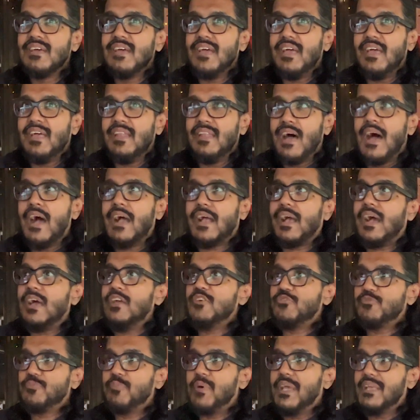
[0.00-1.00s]
an
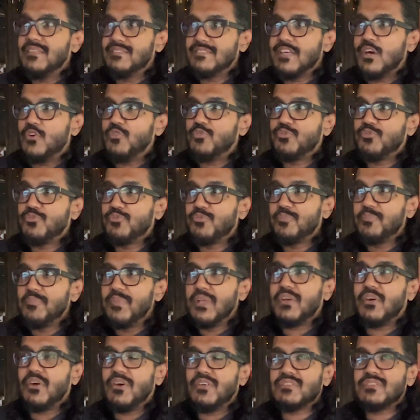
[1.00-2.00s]
archive by itself,
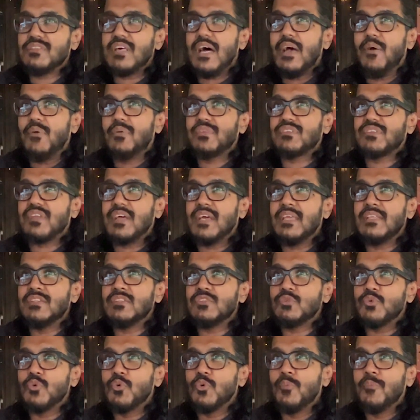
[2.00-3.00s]
because I was trying
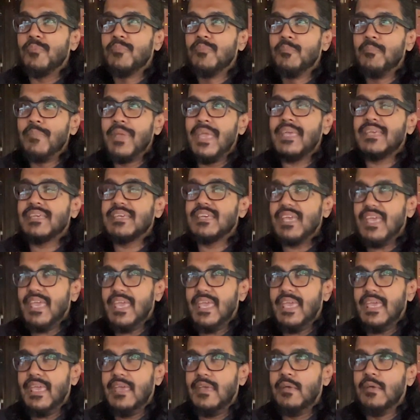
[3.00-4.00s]
to make
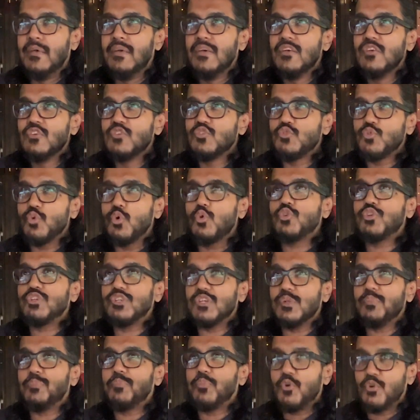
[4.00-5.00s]
a
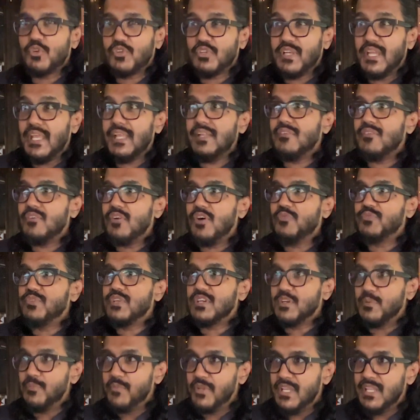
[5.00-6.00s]
social portrait of the
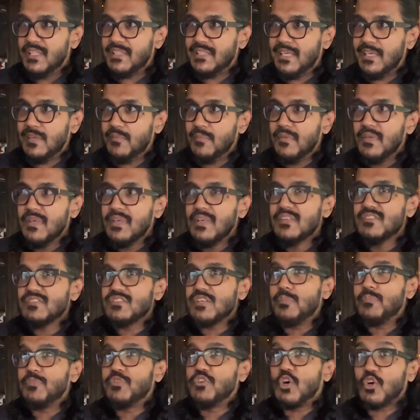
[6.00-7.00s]
community.
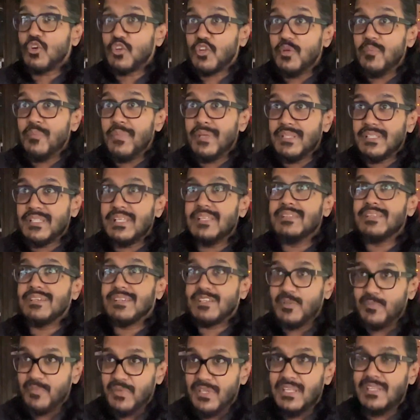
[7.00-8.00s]
So I'm documenting the
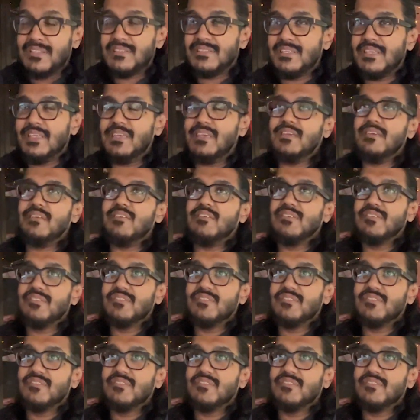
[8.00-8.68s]
community,